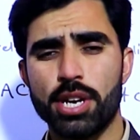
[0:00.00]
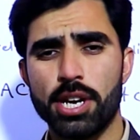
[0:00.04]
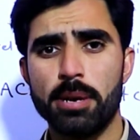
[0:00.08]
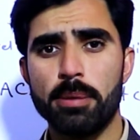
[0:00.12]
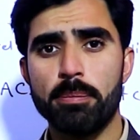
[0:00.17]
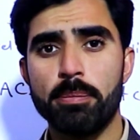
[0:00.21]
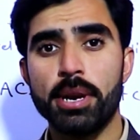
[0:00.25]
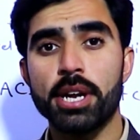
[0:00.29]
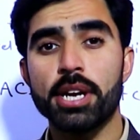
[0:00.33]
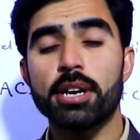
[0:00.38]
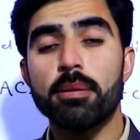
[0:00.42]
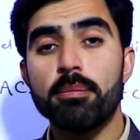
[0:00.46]

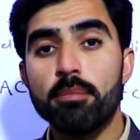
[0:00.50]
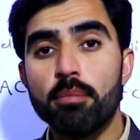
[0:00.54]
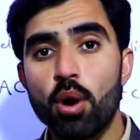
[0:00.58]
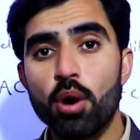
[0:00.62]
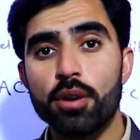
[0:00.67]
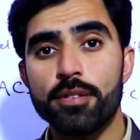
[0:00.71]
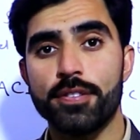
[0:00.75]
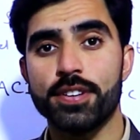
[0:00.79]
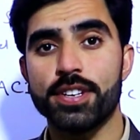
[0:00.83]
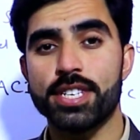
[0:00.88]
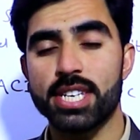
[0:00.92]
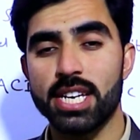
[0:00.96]
can bring
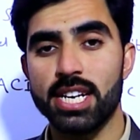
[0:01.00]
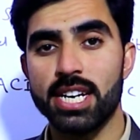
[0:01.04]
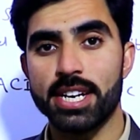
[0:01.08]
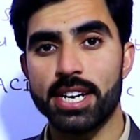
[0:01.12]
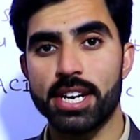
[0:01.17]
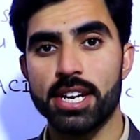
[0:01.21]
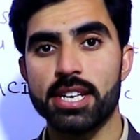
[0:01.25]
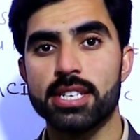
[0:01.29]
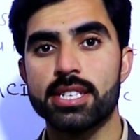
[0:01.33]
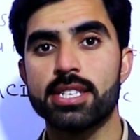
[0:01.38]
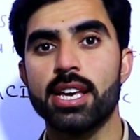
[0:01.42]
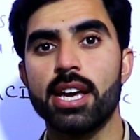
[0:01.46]
more
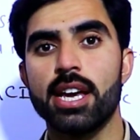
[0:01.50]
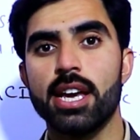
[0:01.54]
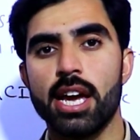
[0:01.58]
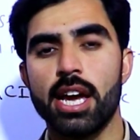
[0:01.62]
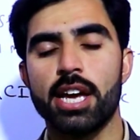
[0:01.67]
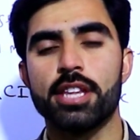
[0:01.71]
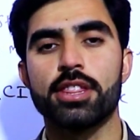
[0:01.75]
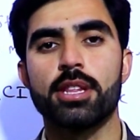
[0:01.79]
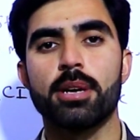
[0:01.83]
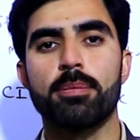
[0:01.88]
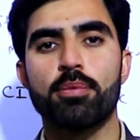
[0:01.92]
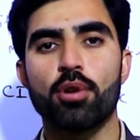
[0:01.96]
facilities
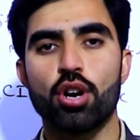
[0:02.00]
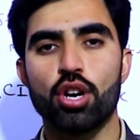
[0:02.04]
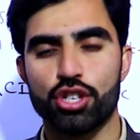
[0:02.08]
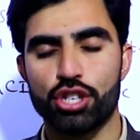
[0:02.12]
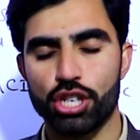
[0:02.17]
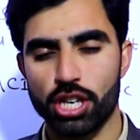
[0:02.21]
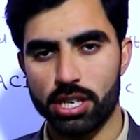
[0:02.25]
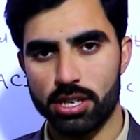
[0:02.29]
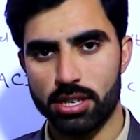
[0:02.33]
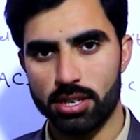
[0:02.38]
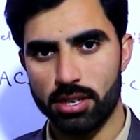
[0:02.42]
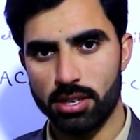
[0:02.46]
in the
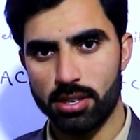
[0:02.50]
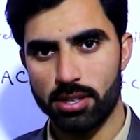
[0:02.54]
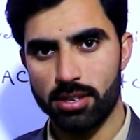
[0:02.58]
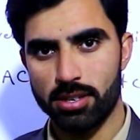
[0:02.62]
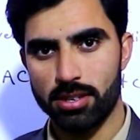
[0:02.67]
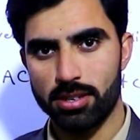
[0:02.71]
project